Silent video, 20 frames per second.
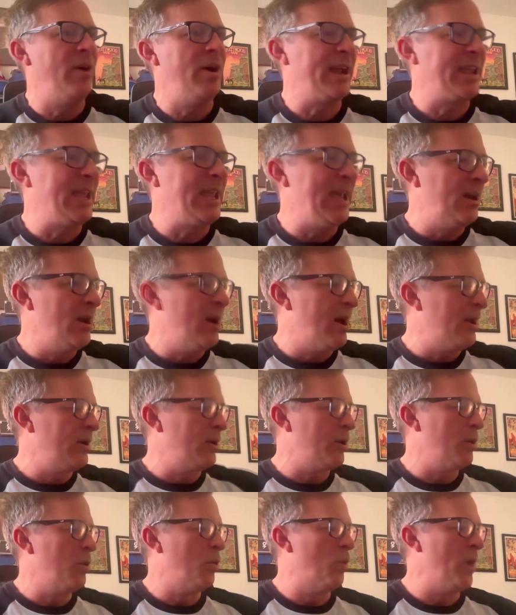I cannot
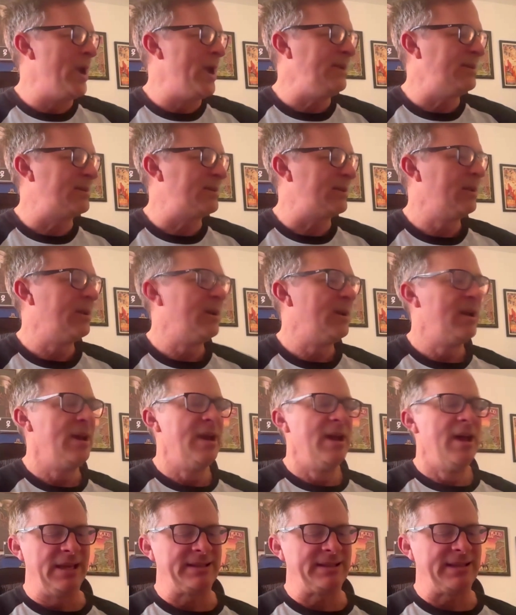wait.
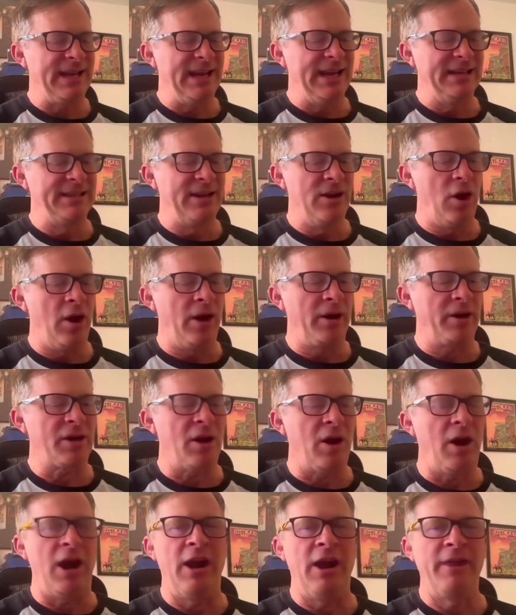This is an art
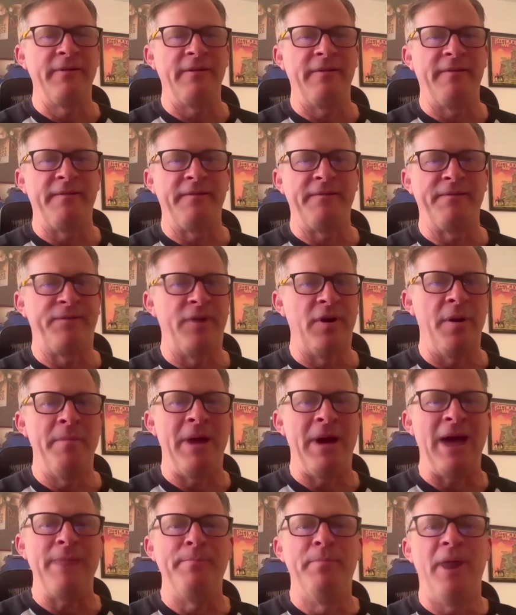card from
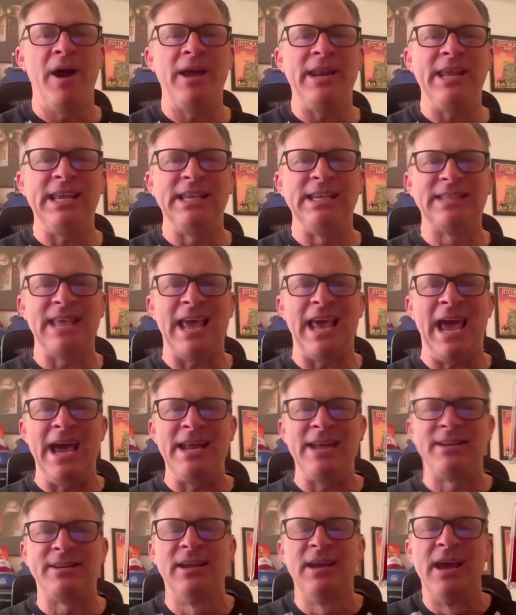my buddies
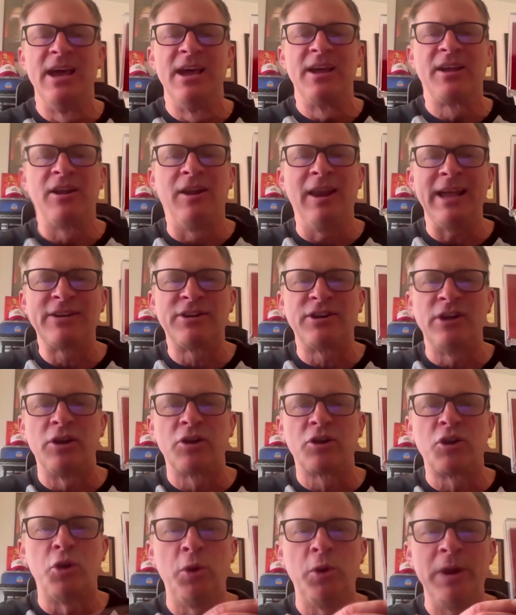at Collector
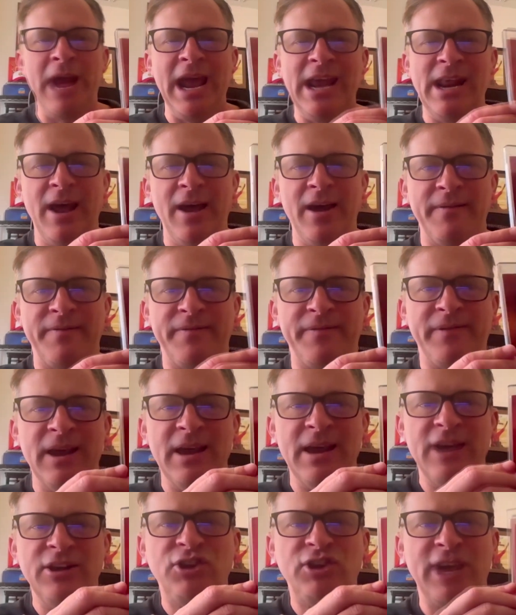Creative.
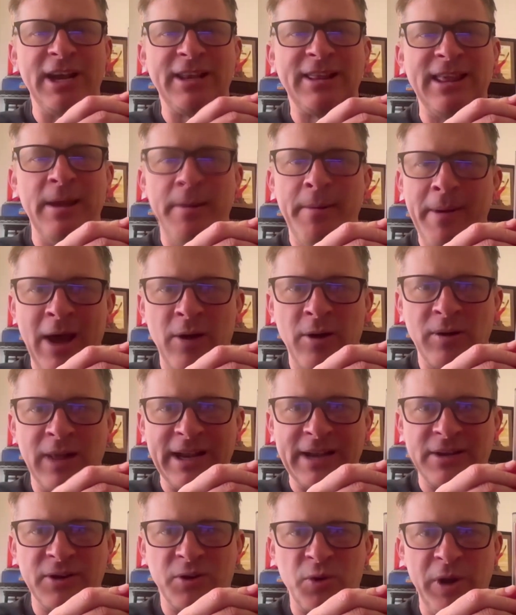Check them out,
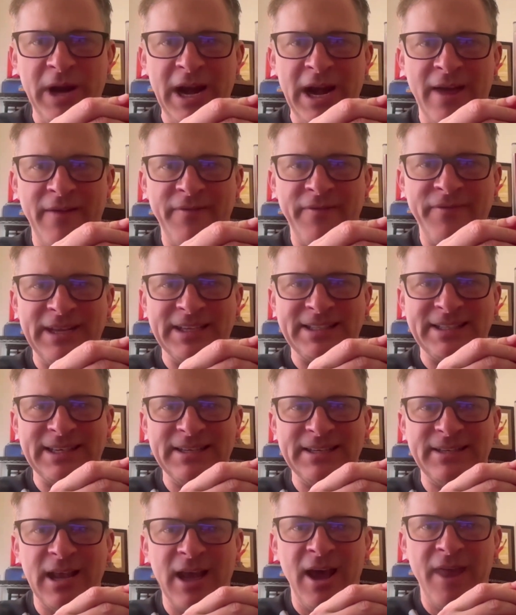Collector Creative. This
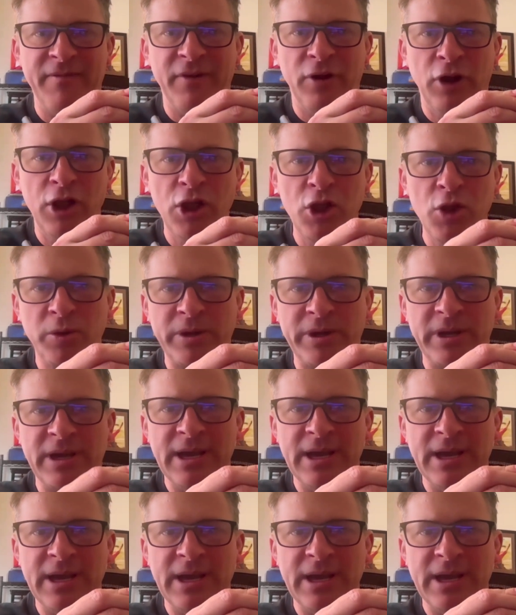is of Luke.